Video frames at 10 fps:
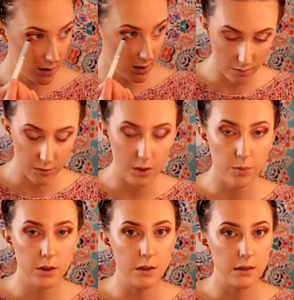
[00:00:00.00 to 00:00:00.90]
I'm gonna
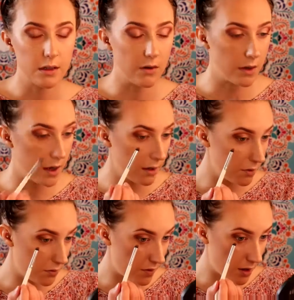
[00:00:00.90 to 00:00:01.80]
bring this down kind
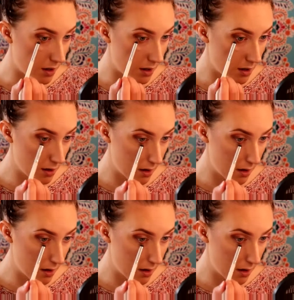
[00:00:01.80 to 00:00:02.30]
of far,